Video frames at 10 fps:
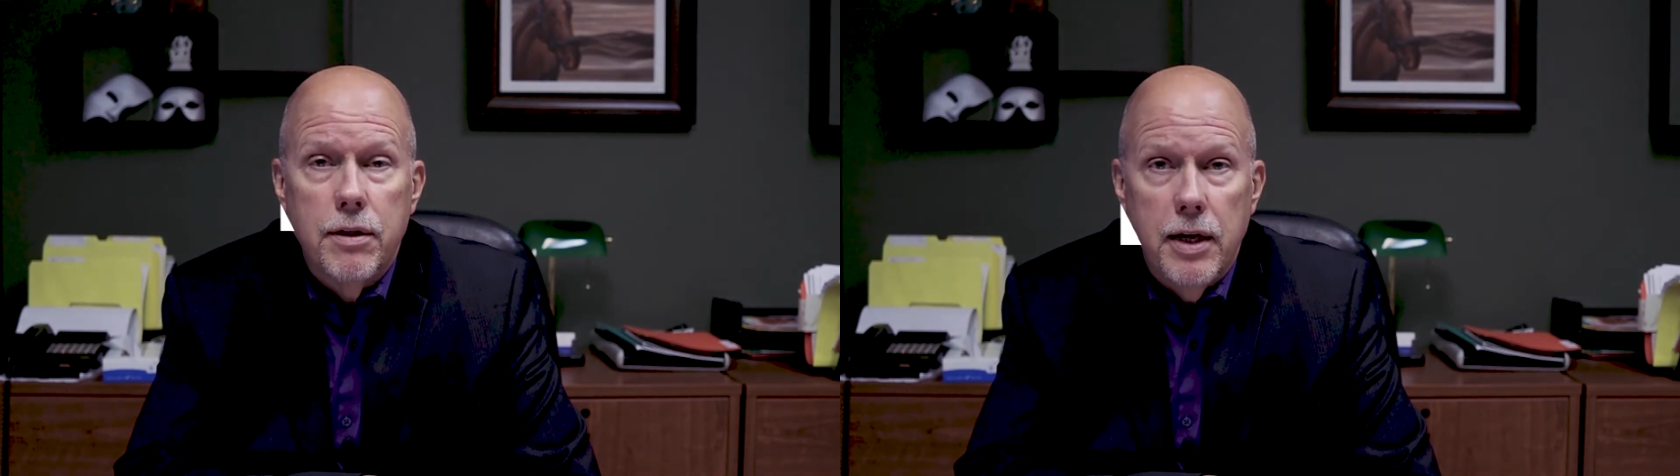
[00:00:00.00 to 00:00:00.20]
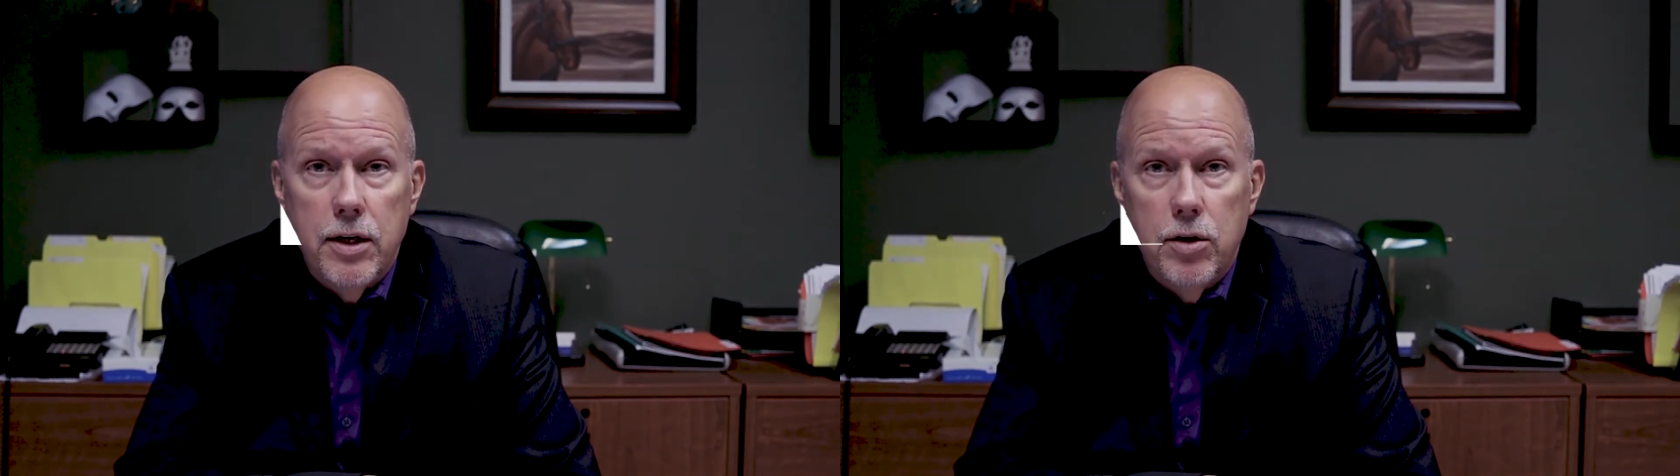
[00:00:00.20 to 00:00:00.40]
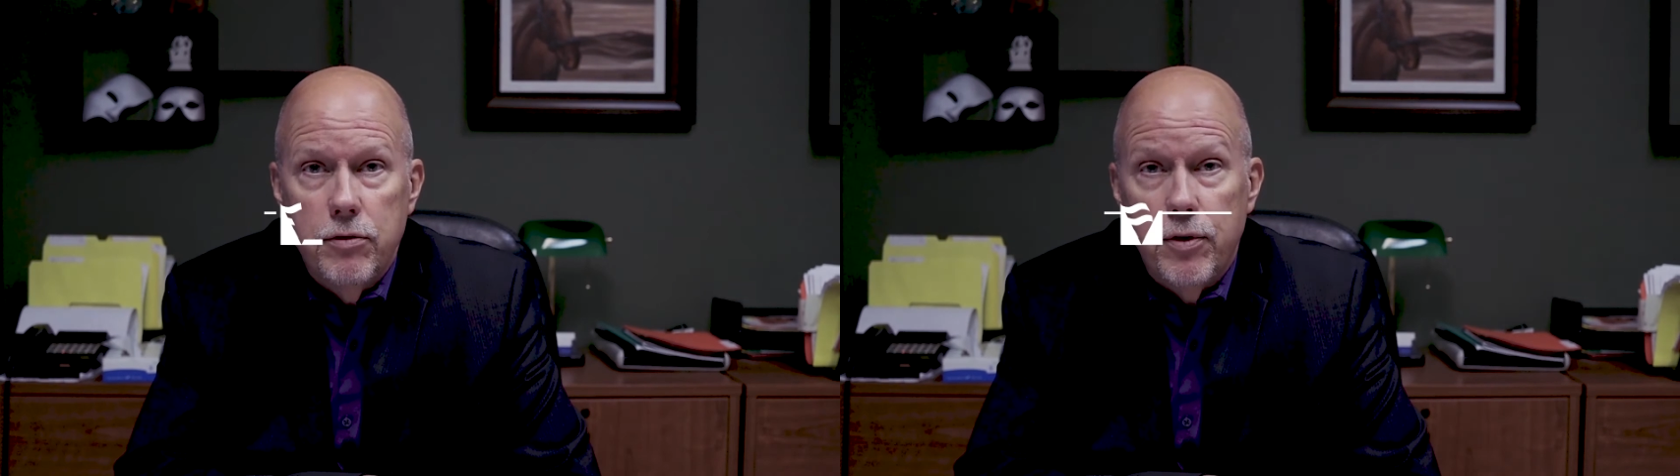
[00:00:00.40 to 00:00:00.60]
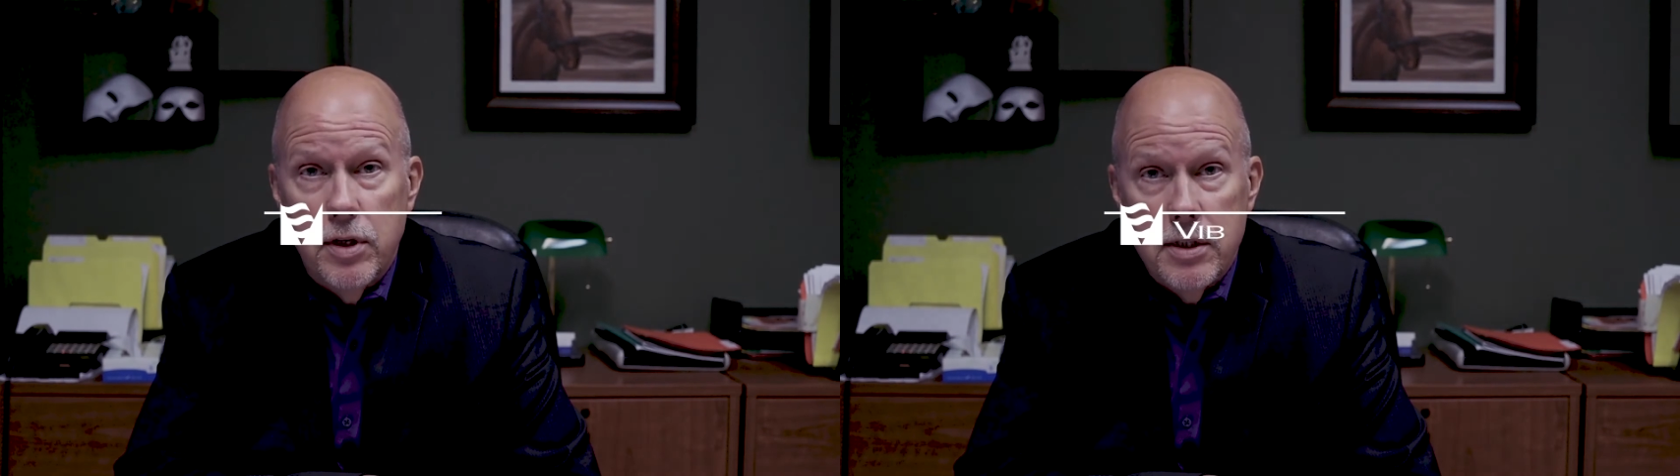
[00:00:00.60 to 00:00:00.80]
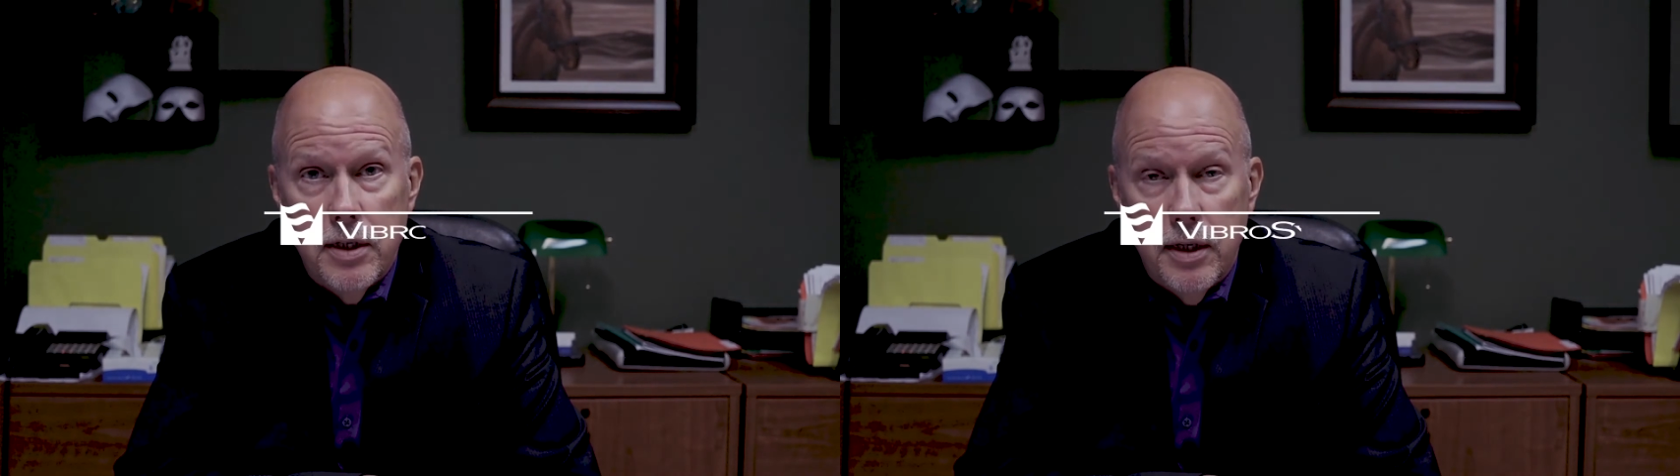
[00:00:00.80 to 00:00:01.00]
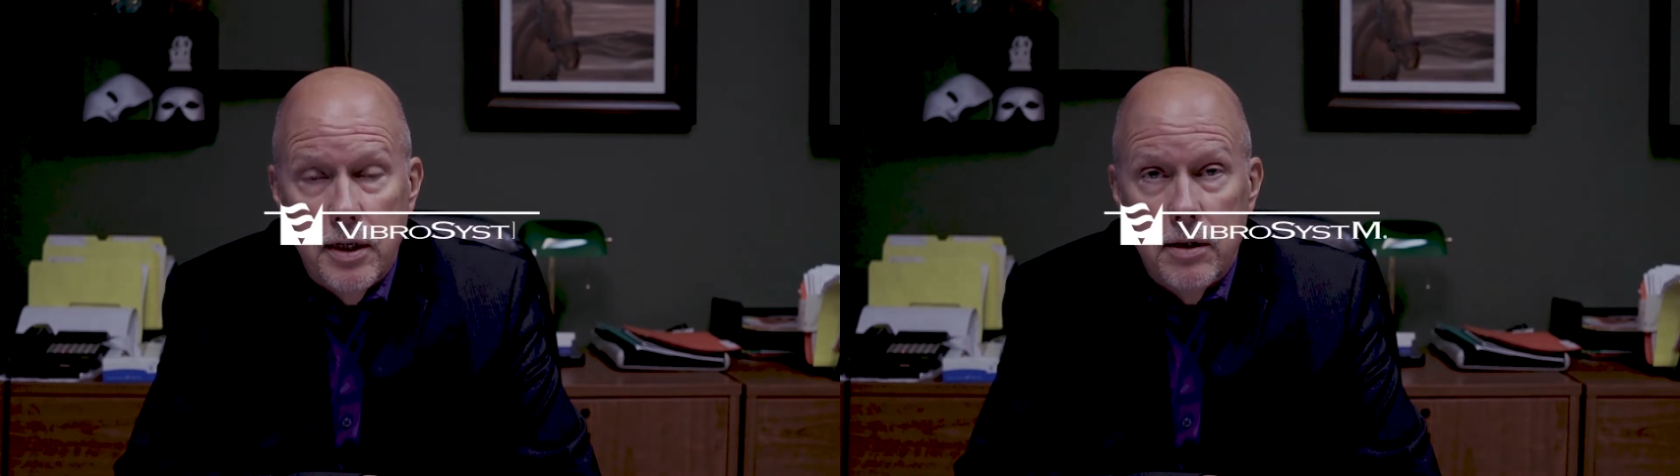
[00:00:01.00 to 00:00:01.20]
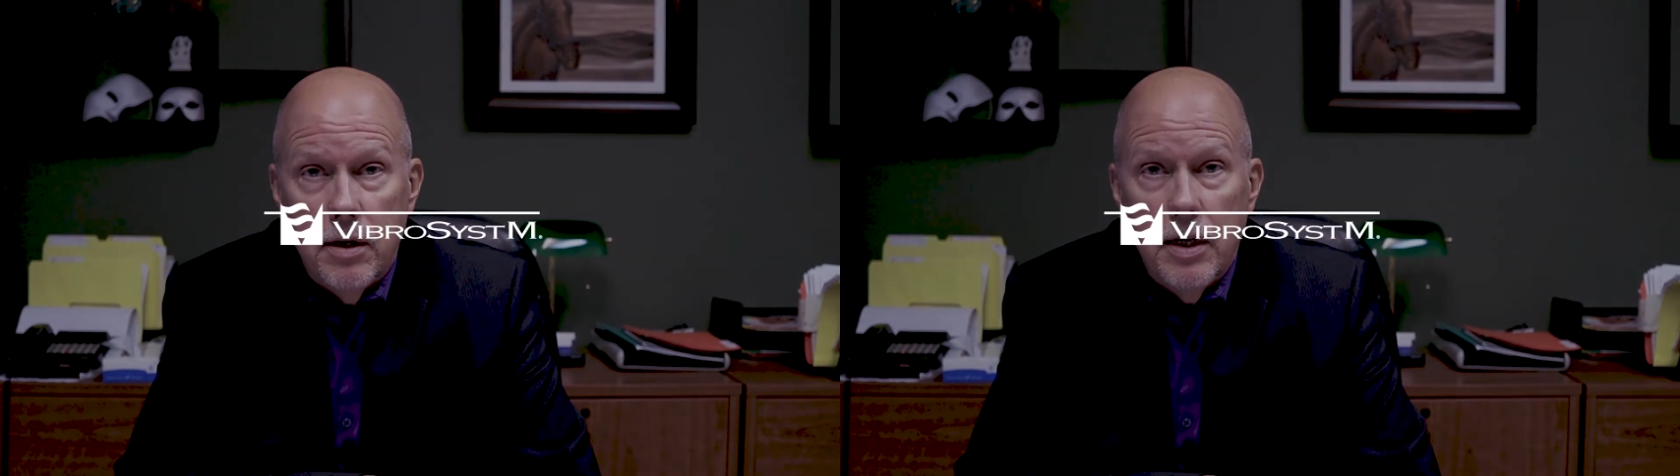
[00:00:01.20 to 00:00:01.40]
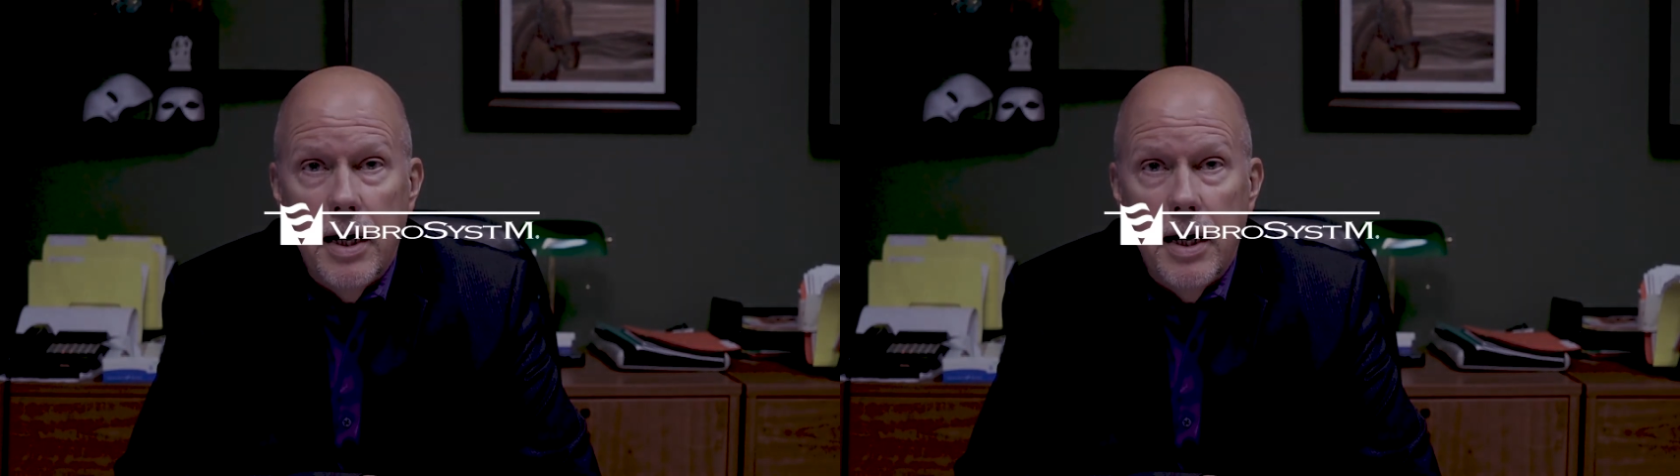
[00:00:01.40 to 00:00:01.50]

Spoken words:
Thank you for listening in,